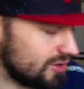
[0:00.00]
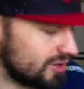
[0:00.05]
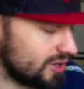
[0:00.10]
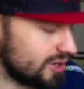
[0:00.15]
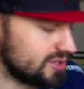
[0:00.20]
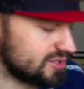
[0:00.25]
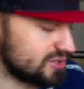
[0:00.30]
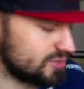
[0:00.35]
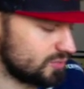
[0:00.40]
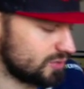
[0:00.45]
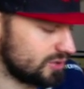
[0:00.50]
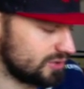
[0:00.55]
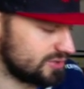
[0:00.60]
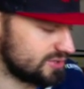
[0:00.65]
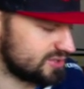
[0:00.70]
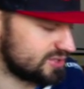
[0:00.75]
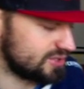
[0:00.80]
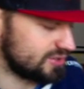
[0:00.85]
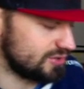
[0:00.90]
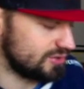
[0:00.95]
going to
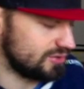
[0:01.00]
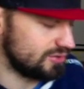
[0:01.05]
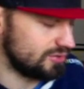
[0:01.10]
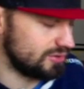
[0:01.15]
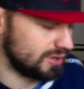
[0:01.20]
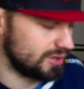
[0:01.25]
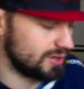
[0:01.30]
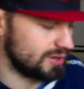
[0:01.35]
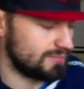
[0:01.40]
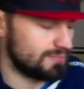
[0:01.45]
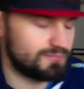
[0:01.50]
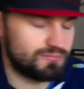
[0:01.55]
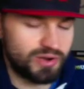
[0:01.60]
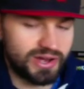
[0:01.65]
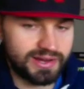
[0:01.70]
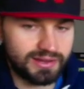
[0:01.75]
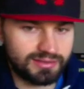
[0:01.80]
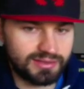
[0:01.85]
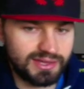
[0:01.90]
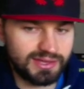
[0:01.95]
want to
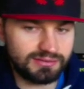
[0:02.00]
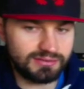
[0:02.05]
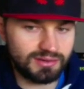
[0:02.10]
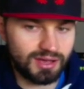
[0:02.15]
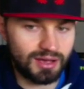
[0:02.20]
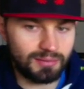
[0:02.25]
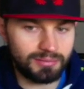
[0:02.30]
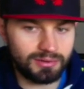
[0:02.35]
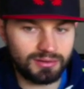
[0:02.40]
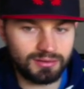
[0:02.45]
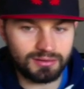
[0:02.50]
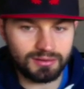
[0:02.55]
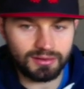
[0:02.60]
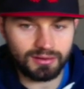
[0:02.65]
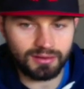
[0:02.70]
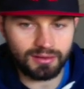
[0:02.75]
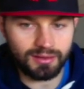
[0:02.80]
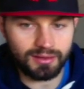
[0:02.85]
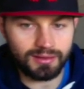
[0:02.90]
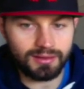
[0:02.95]
break these up.
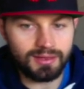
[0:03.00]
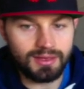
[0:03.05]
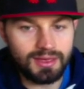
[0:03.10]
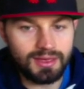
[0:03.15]
Okay,